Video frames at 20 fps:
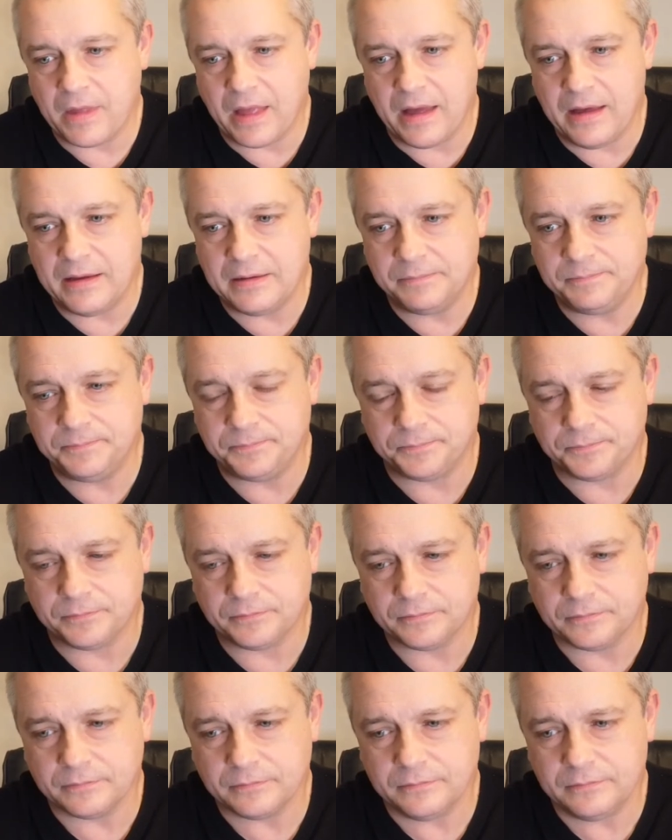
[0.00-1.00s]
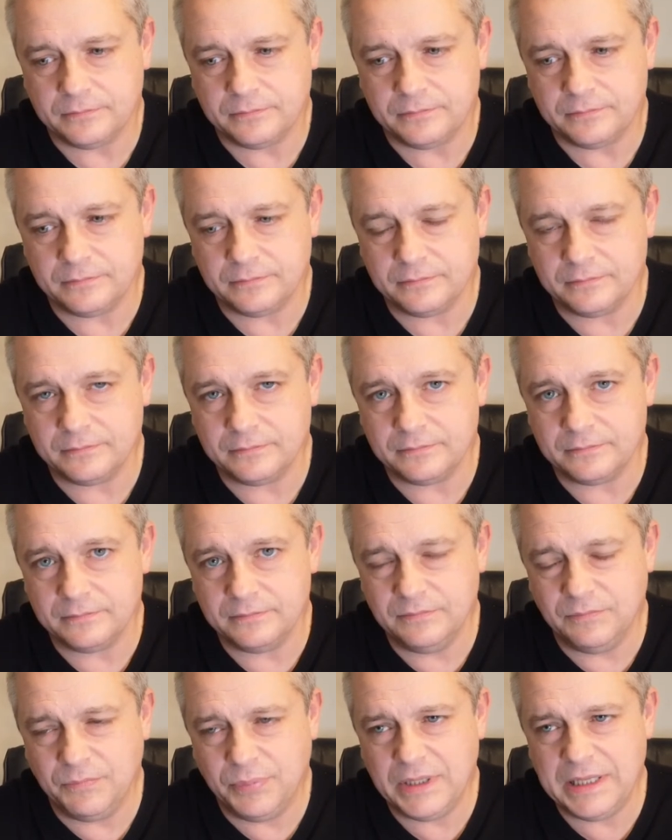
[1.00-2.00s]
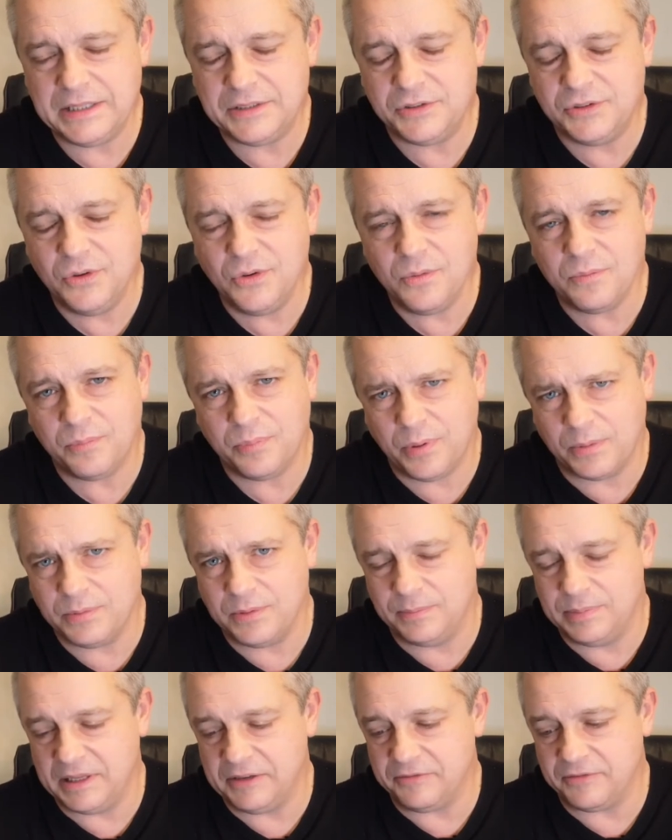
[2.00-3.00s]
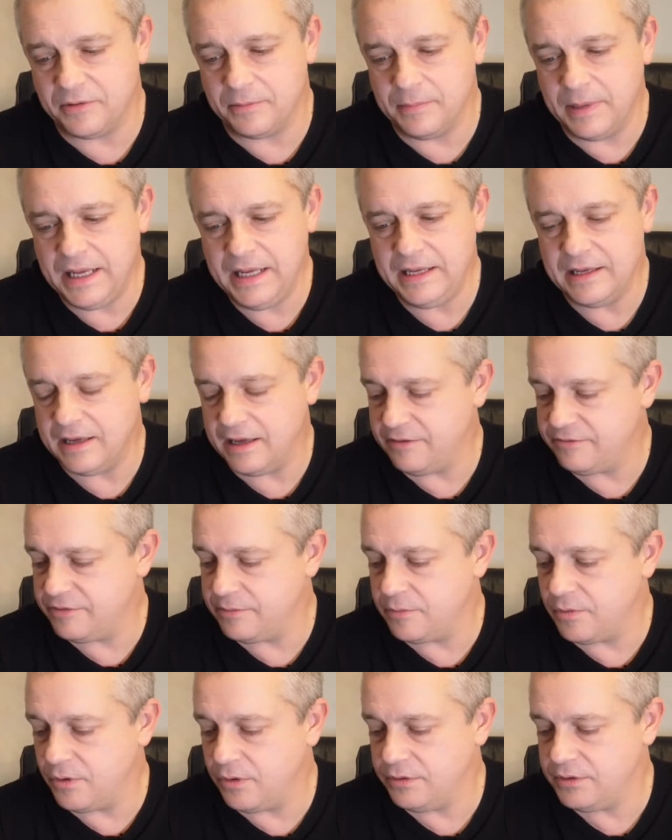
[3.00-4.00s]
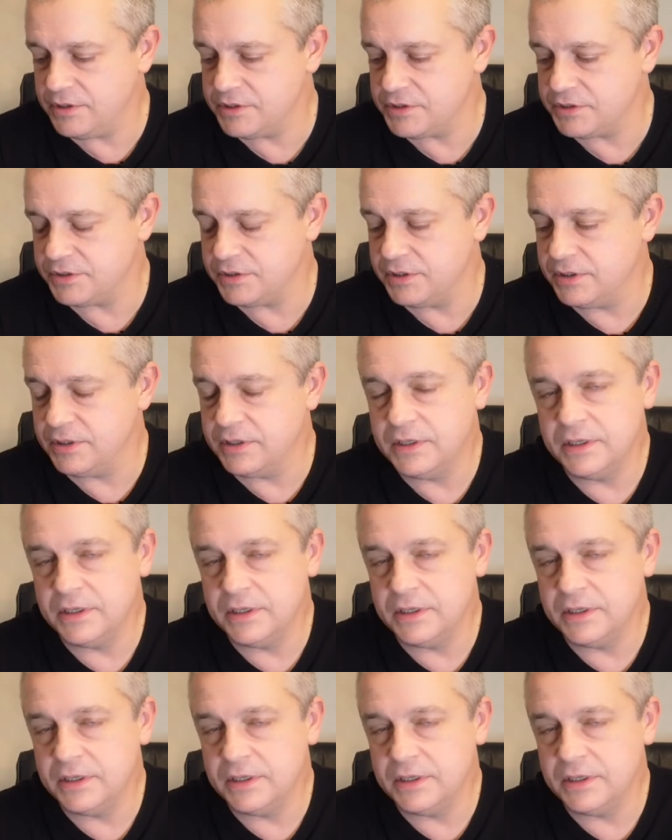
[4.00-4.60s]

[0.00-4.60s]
But it's not probably for me, if I'm honest.